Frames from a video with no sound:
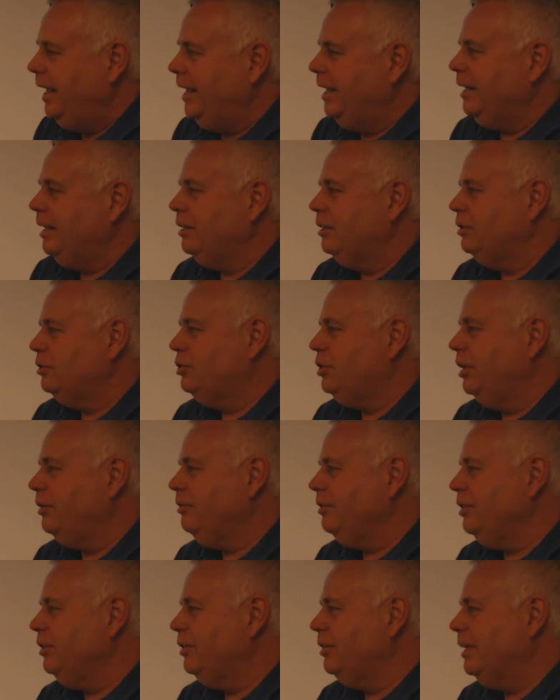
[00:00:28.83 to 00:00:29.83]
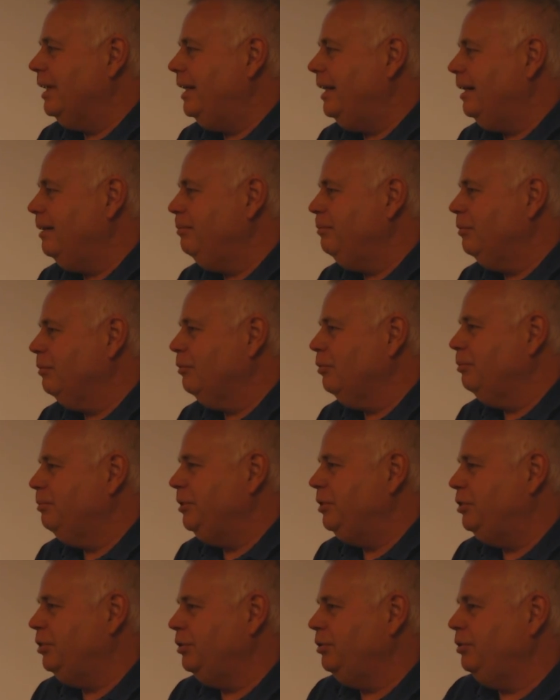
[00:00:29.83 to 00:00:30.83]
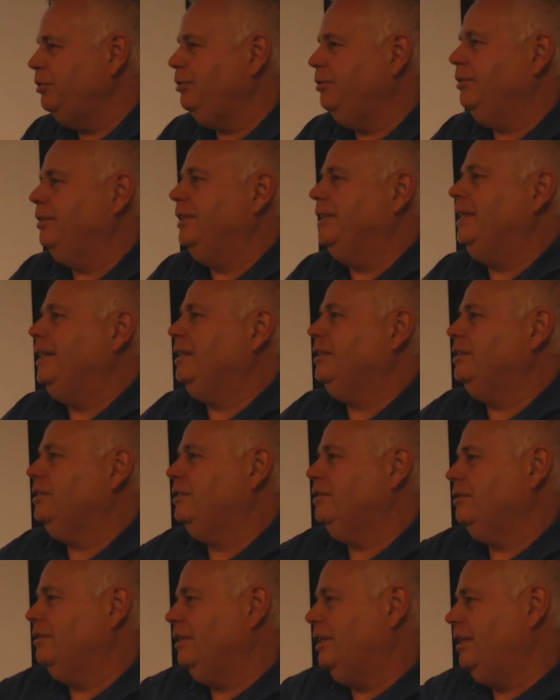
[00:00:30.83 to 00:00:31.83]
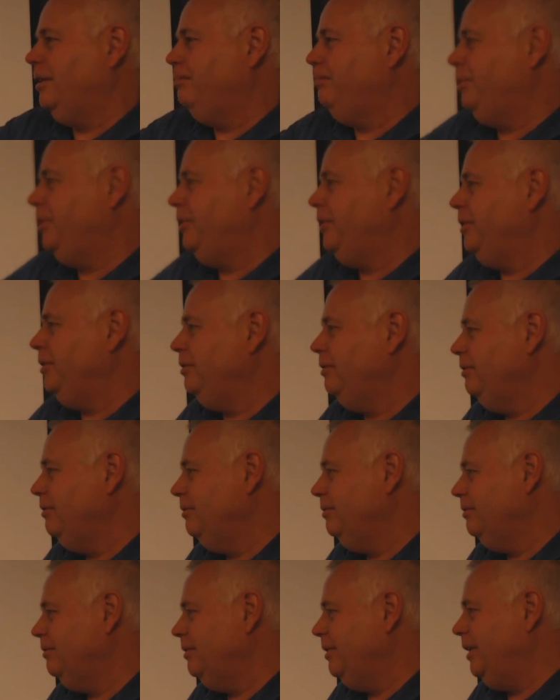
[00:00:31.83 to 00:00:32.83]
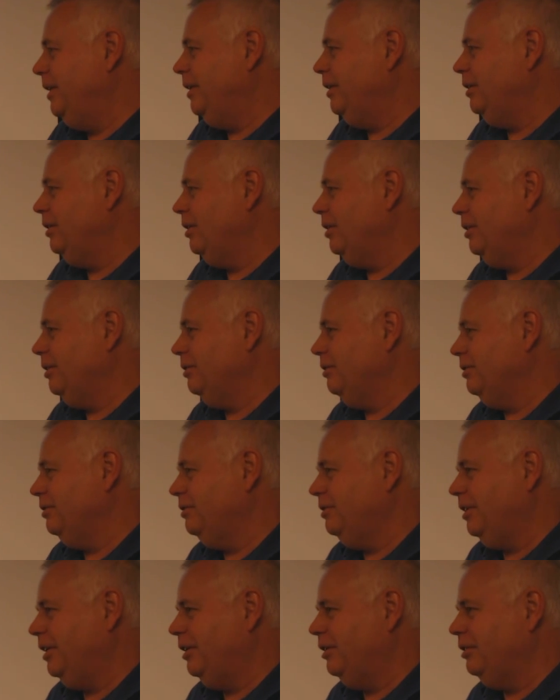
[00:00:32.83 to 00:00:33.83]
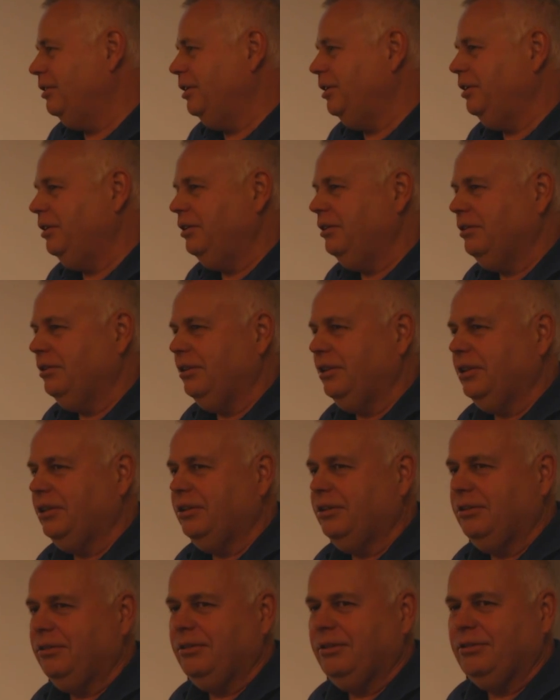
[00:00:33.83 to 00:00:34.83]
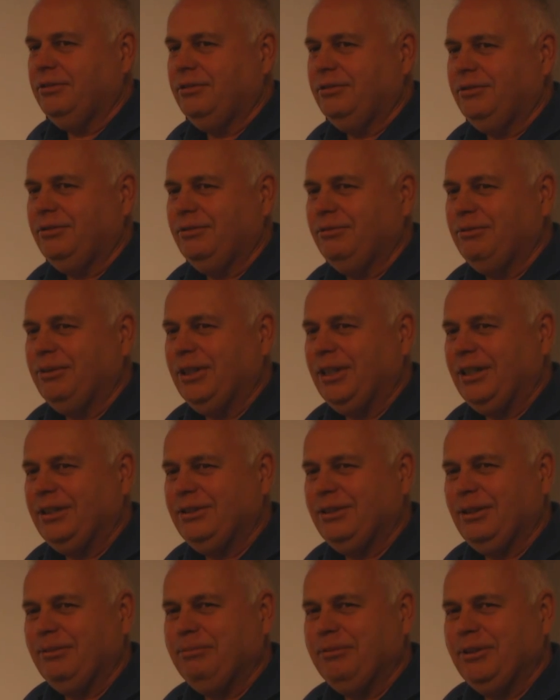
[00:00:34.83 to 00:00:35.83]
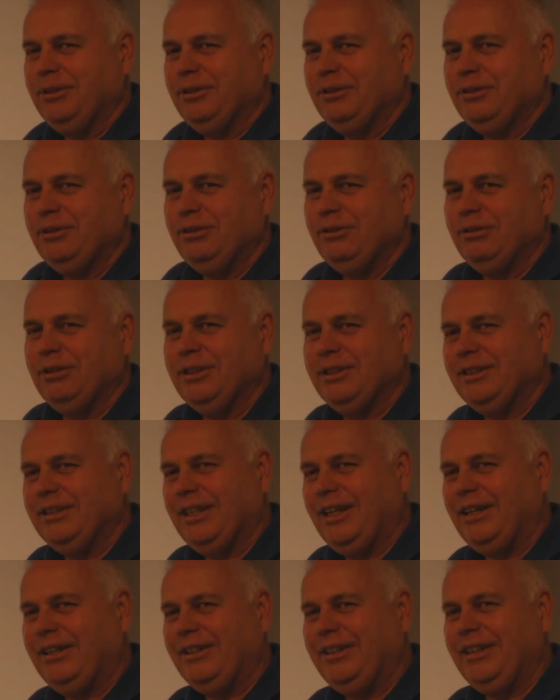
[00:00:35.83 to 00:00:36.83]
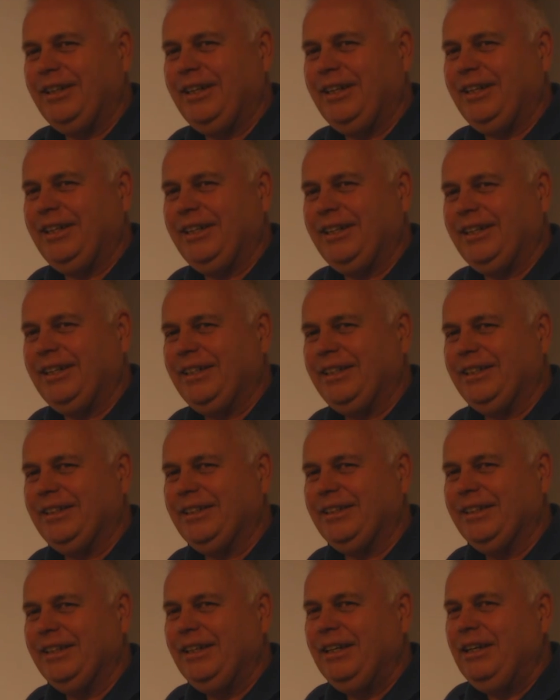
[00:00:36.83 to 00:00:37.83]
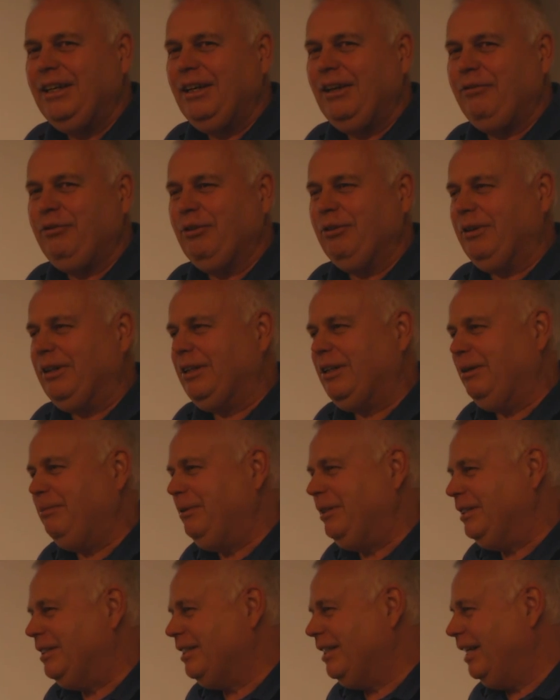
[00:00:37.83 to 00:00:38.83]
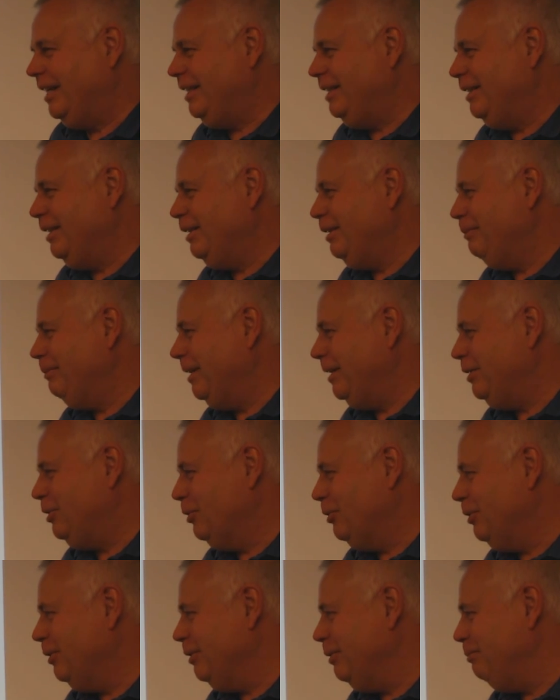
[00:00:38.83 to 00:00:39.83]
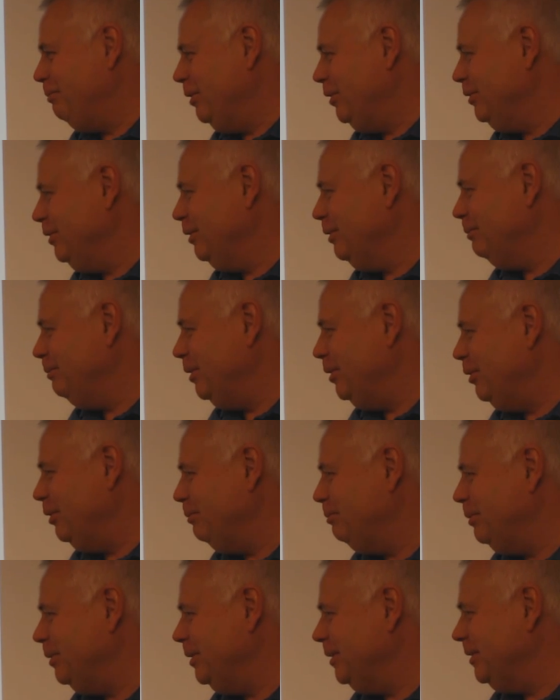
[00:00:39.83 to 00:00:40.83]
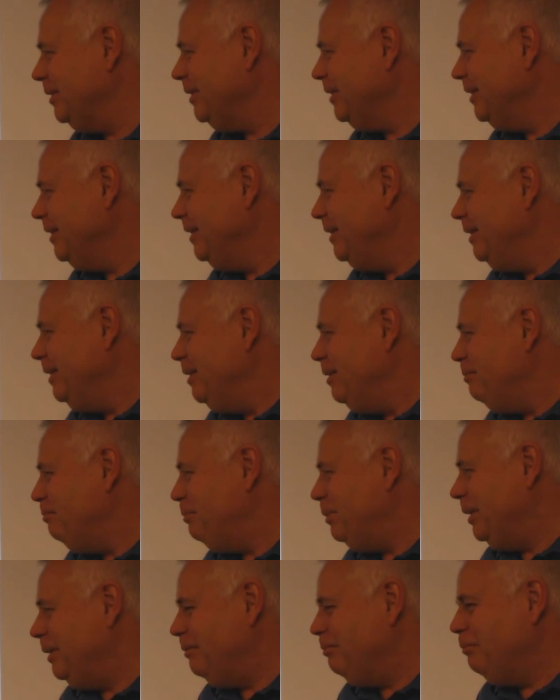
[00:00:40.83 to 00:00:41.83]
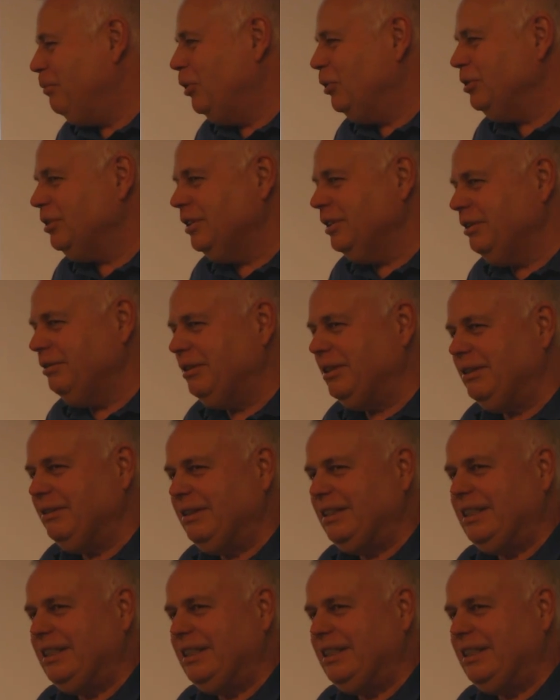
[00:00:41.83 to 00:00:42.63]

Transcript: And generally your lab will be due the next lab period and not on Saturday. Like we got something that's due on Saturday, and if you want to come in, slide it under my door. The building will be open. But mostly